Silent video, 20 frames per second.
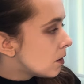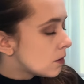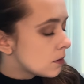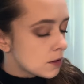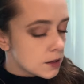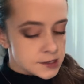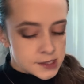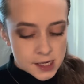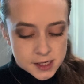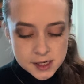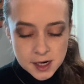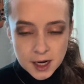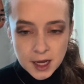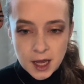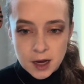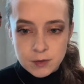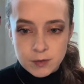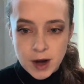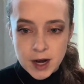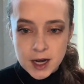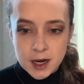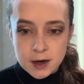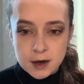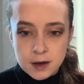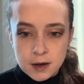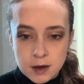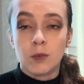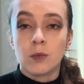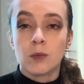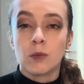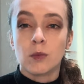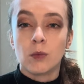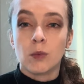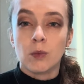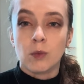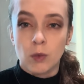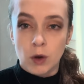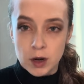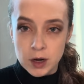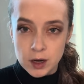Let's listen again. Ready?
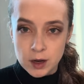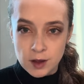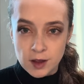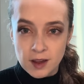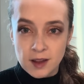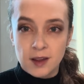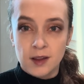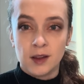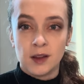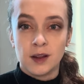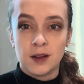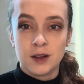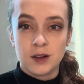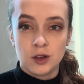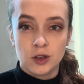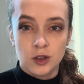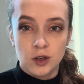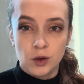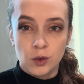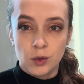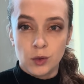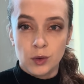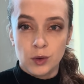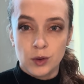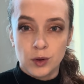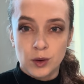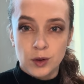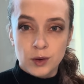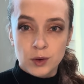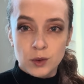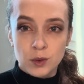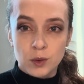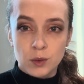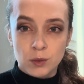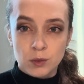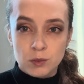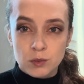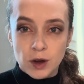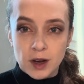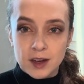1, 2,
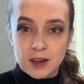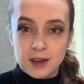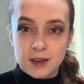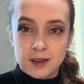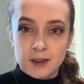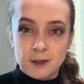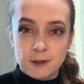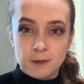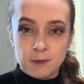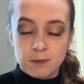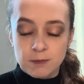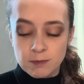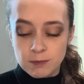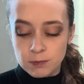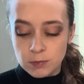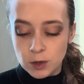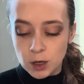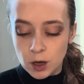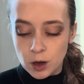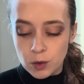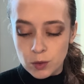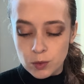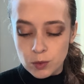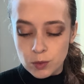ready, go.